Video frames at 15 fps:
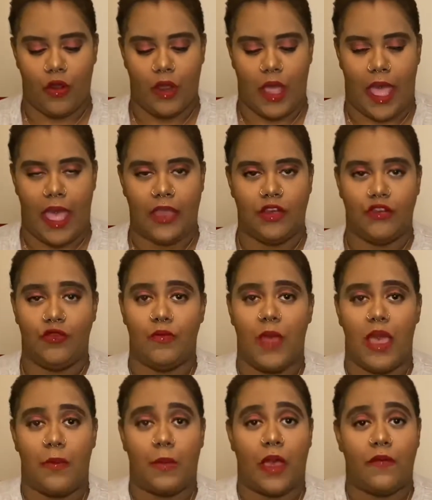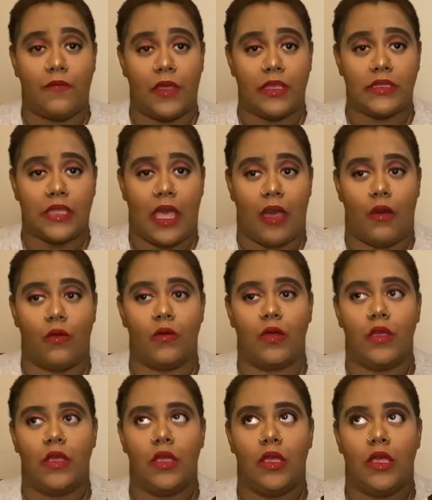I do matte my face out,
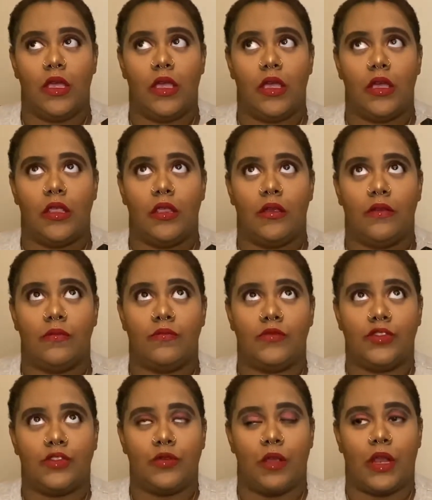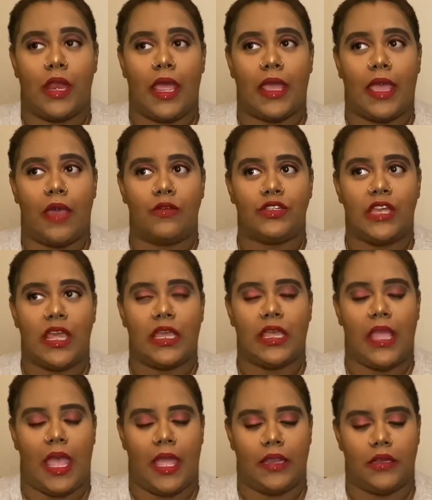sort of like how Jackie
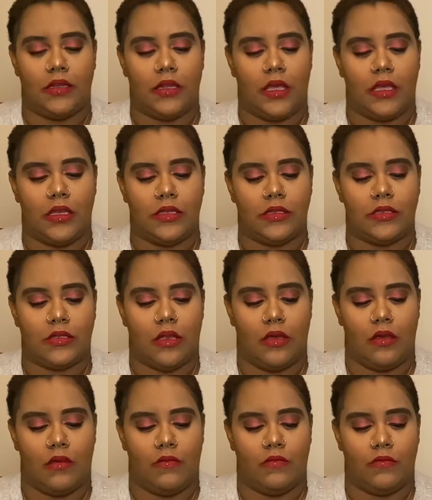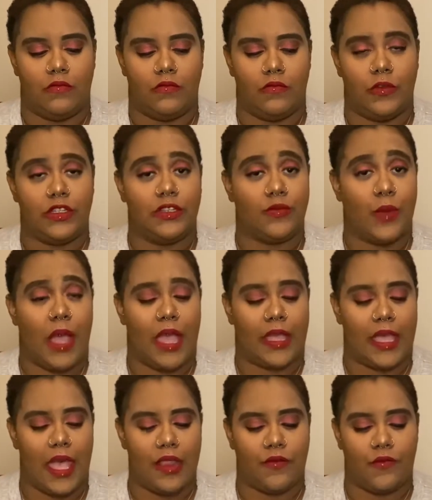Aina does, which is where I
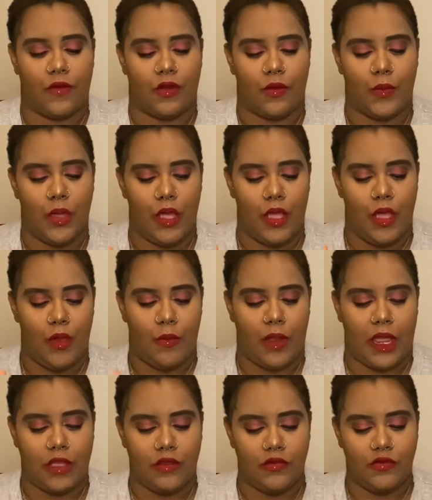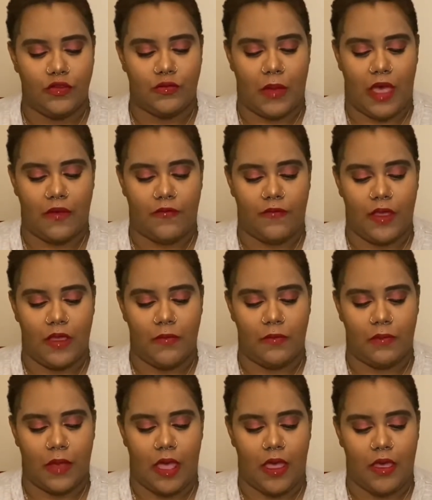got it from. But I use my Fit
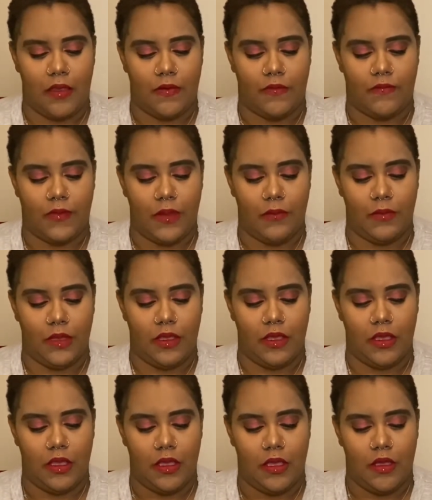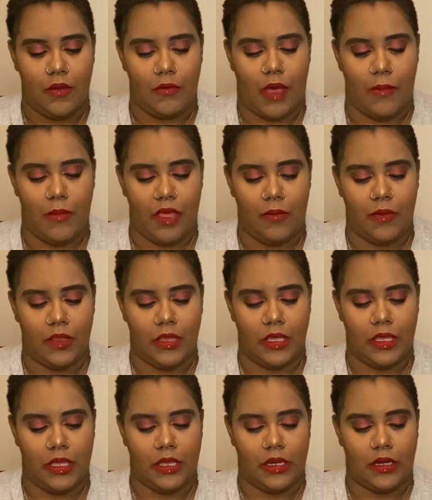Me by
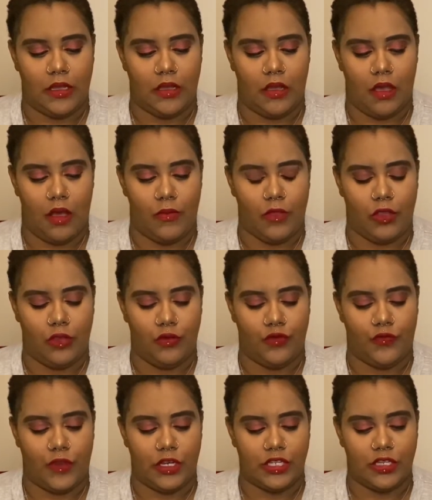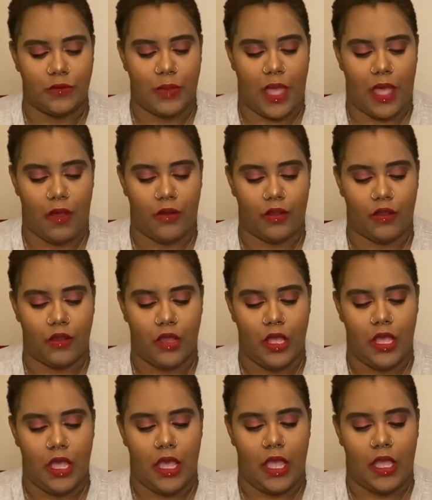Maybelline, the loose finishing powder
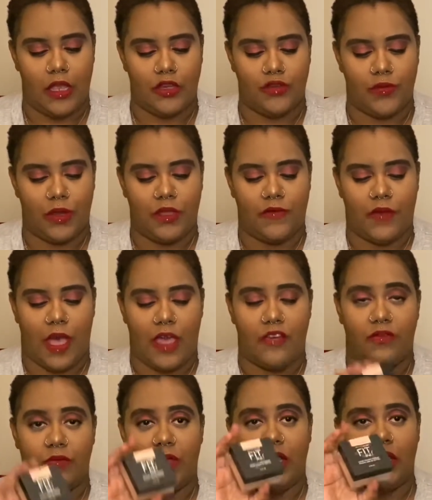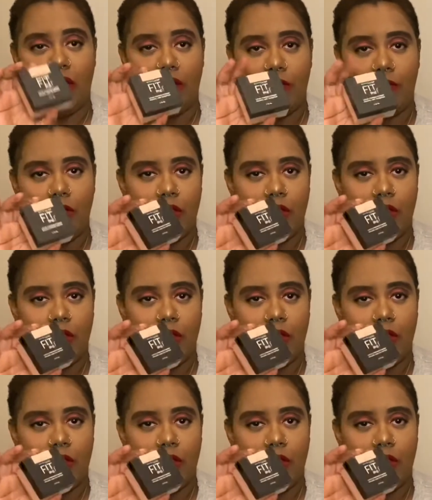in 25 medium.